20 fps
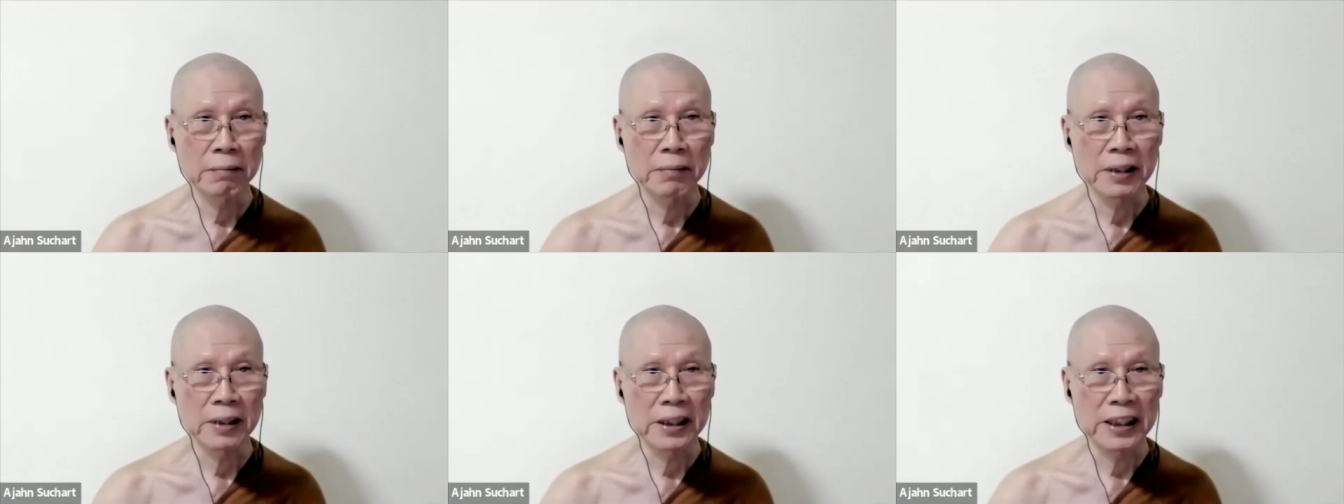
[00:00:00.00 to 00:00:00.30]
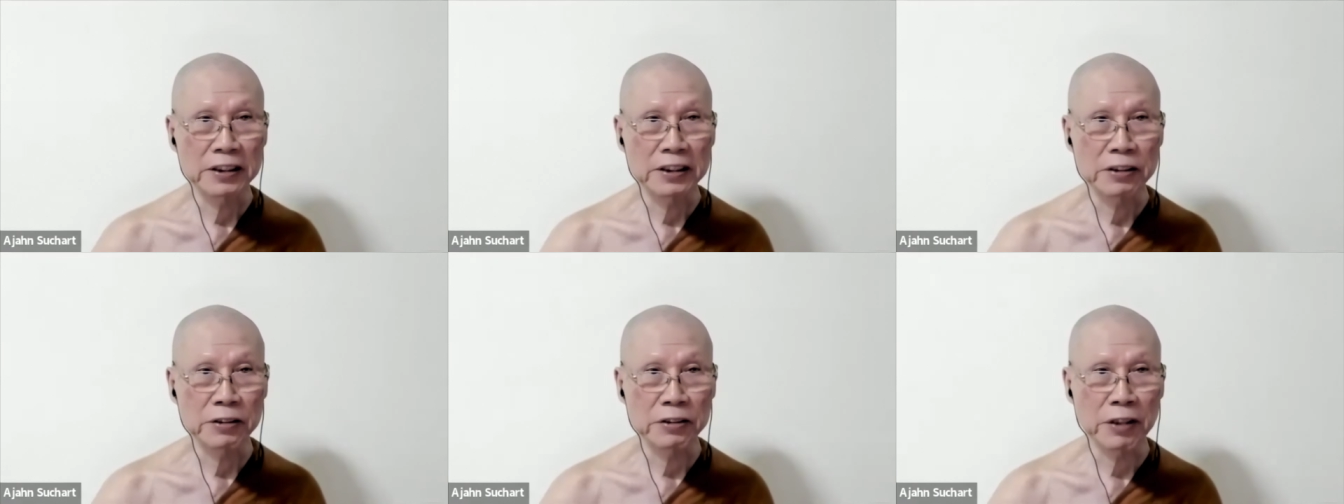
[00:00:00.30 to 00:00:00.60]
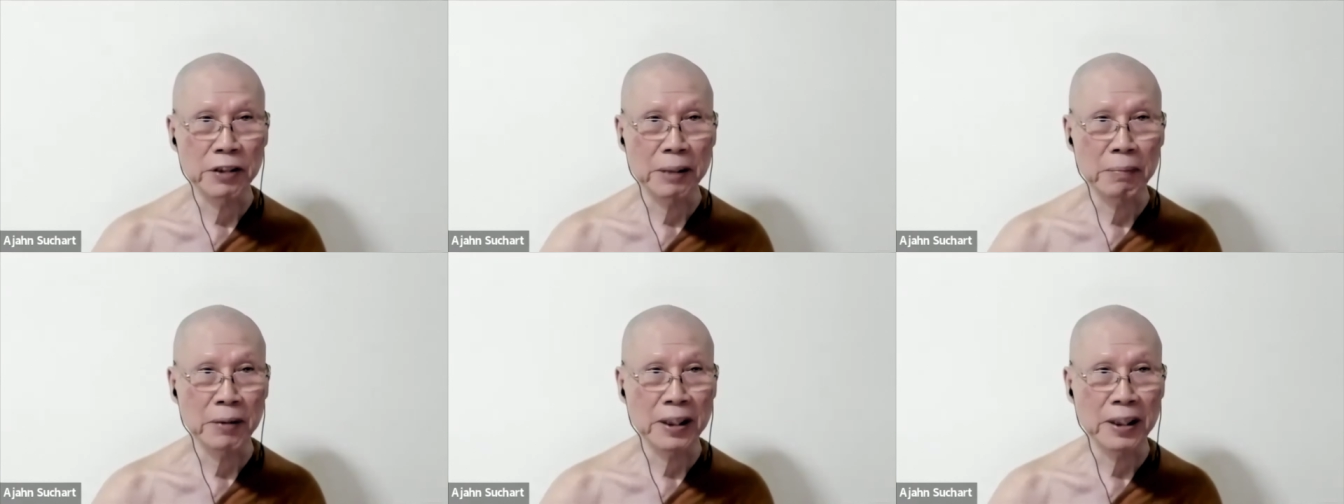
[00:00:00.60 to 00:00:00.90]
But as
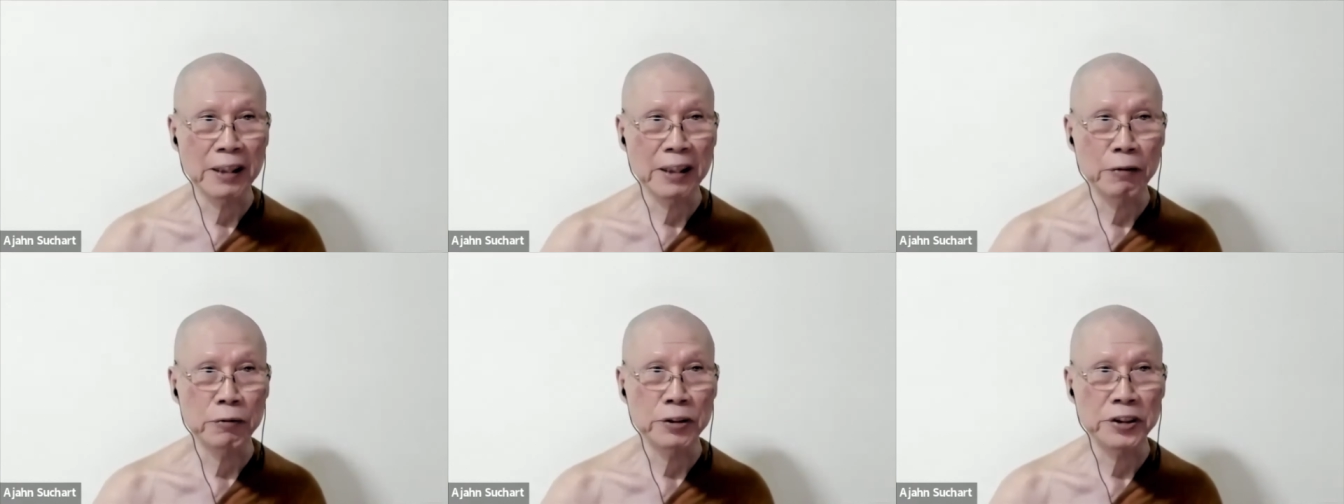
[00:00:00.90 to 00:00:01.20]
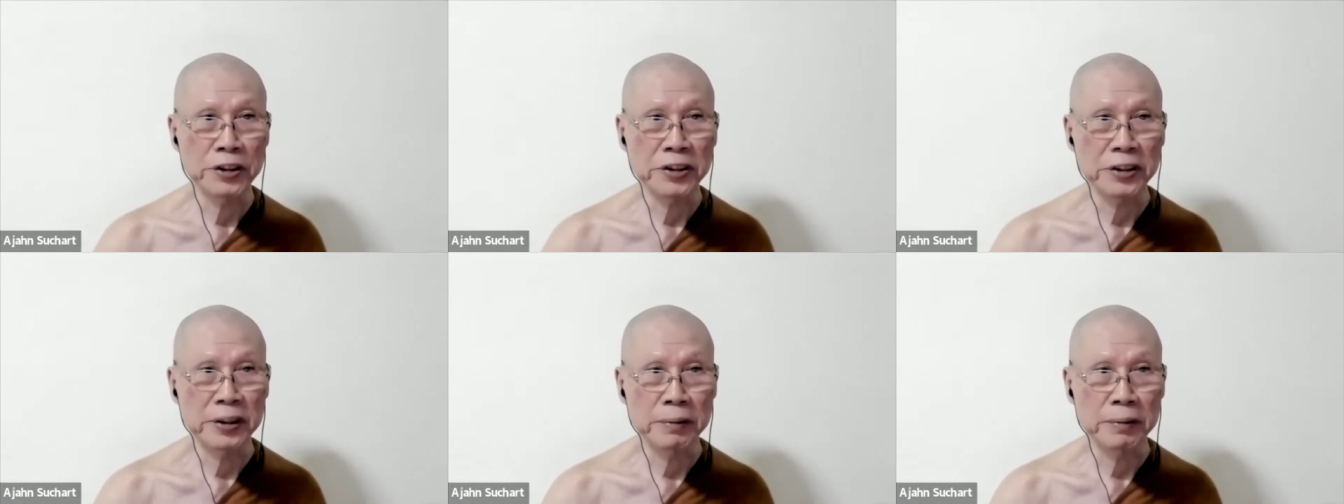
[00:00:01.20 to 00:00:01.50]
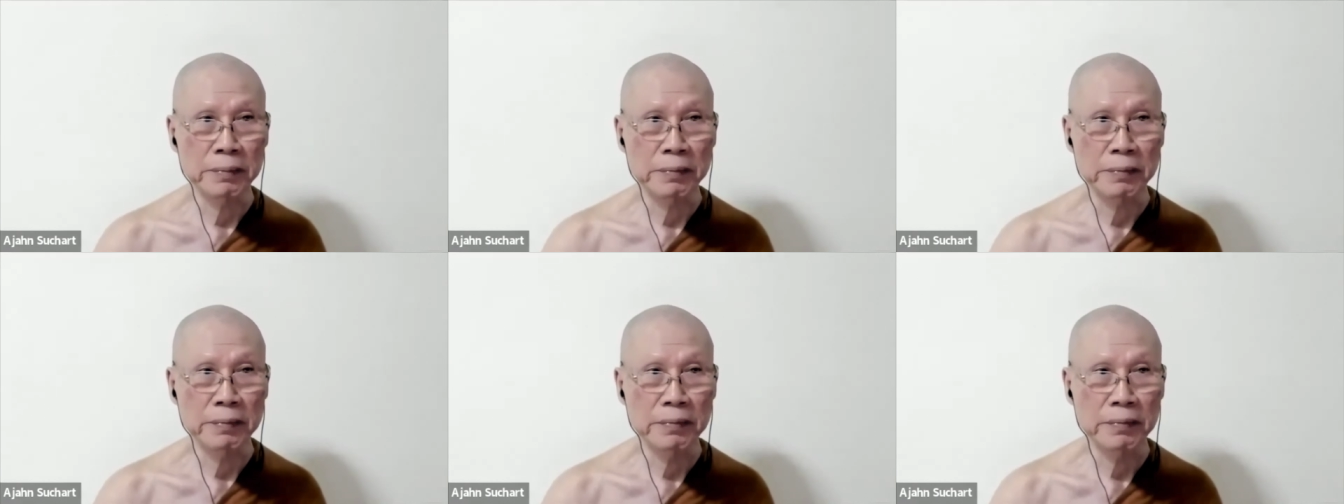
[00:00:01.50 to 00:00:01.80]
you apply
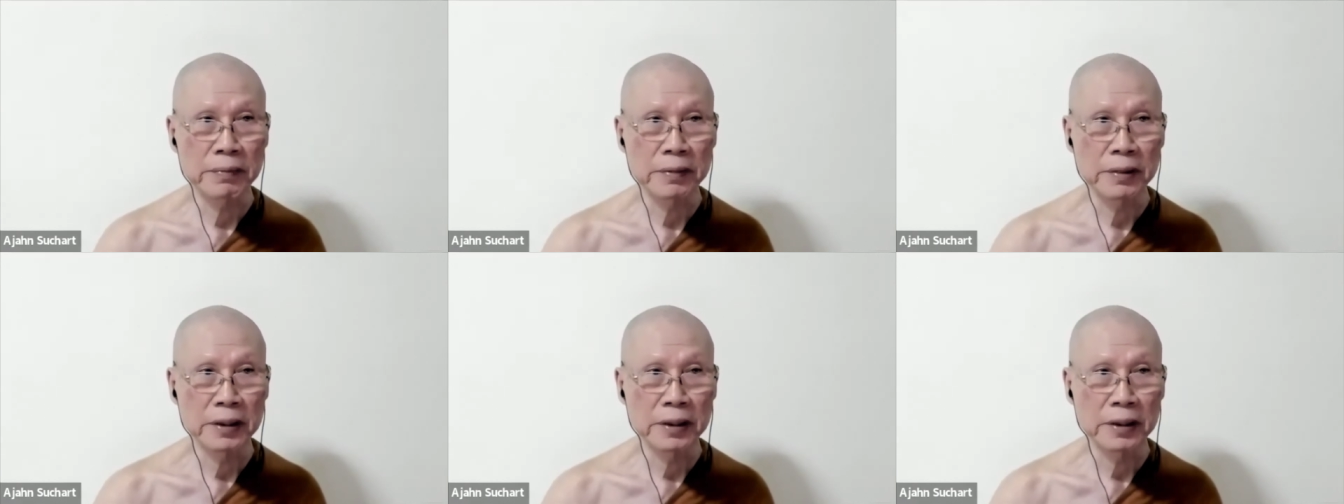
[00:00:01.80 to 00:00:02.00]
wisdom